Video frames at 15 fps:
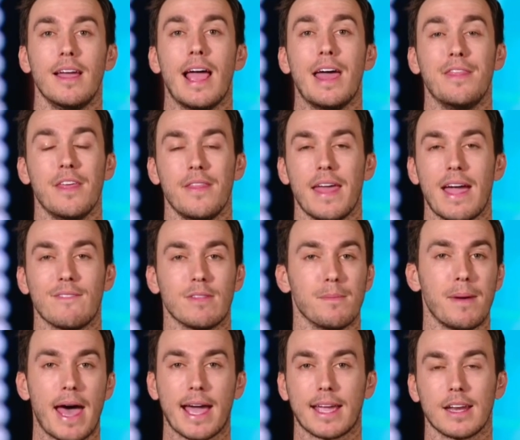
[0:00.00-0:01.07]
and then they have the
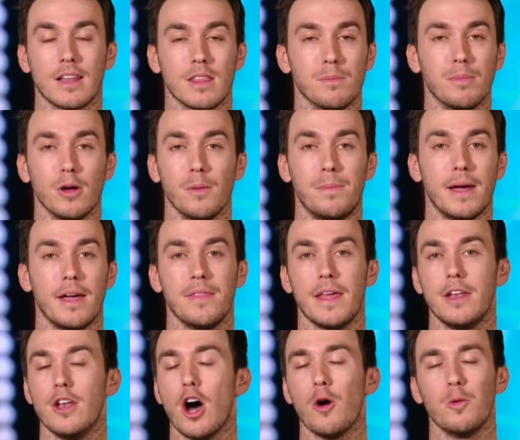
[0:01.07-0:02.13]
back end of the bullpen.
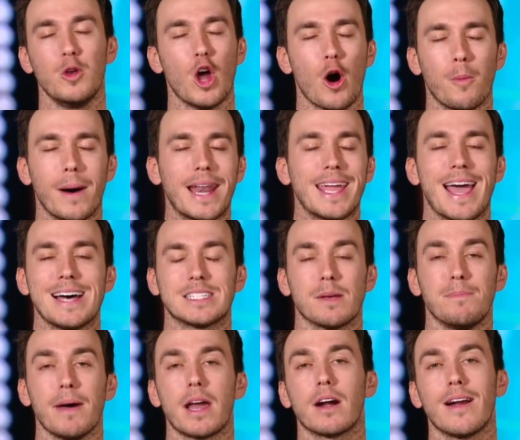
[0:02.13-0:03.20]
That no nobody has a
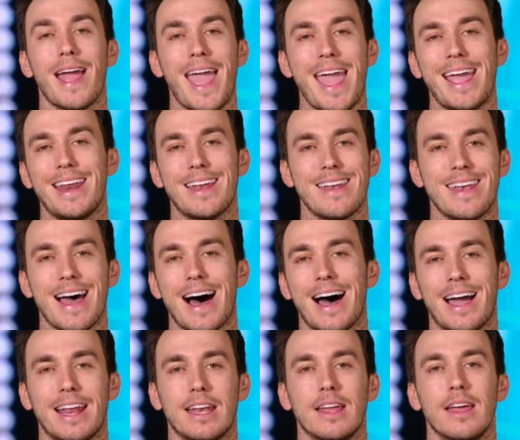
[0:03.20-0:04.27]
better eight
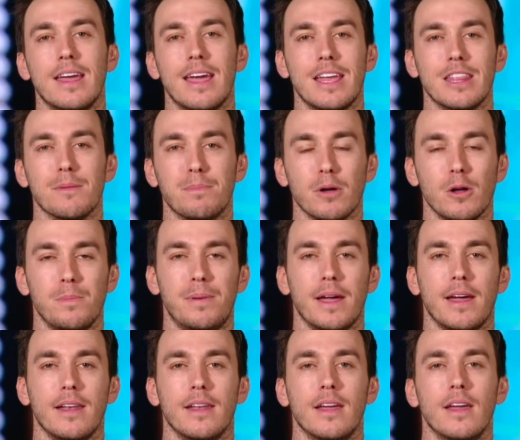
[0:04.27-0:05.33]
nine in the
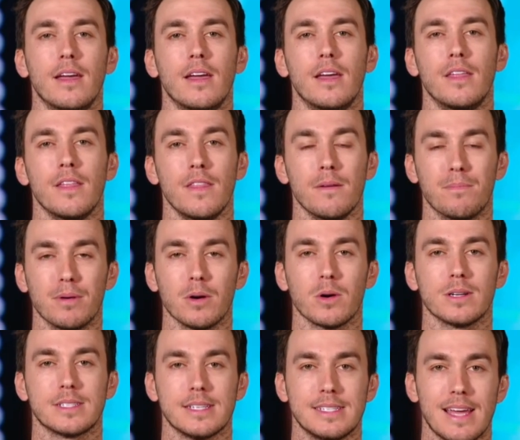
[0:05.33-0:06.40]
bullpen than the
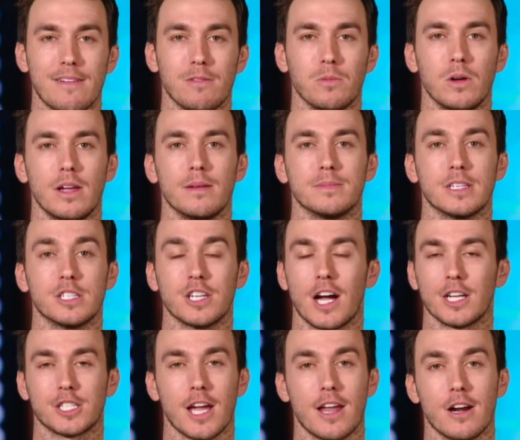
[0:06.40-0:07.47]
Brewers and Devin Williams and
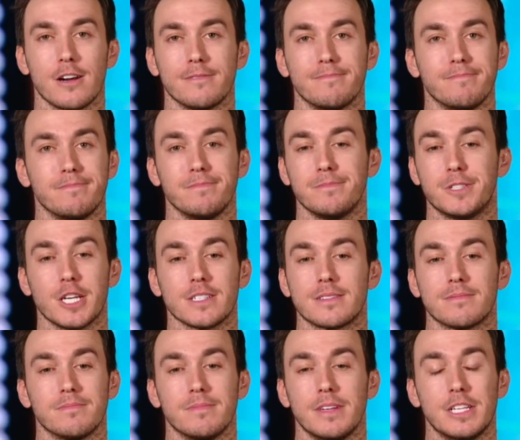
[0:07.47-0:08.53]
Josh Hader. Just
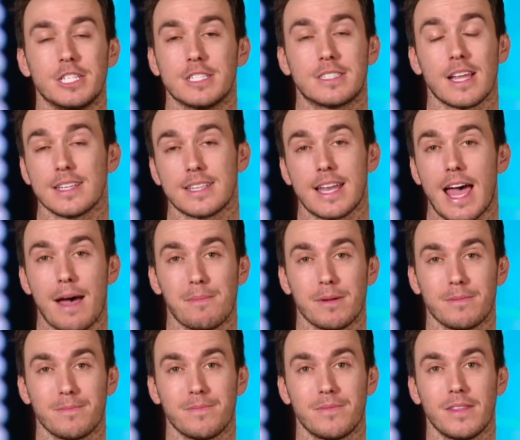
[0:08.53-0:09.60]
it just doesn't happen.
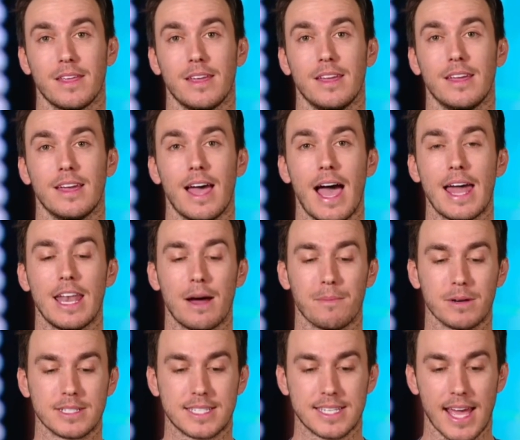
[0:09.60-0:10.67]
At
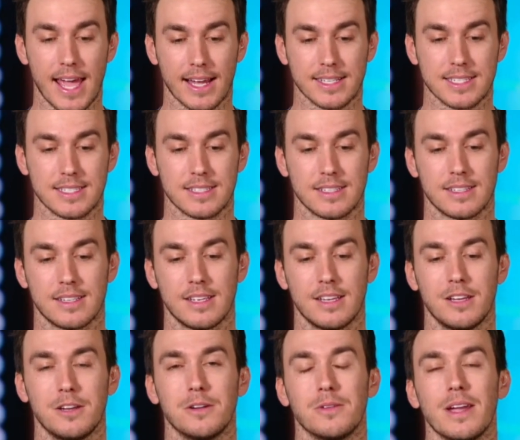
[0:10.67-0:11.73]
number six,
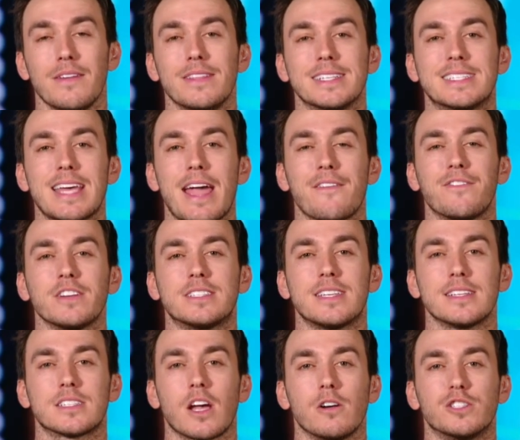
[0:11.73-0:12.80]
we have the San
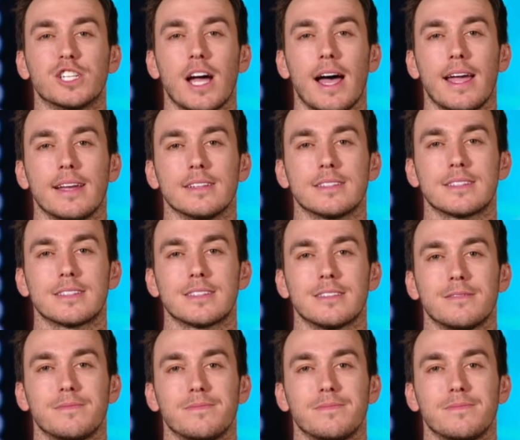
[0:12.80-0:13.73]
Francisco Giants.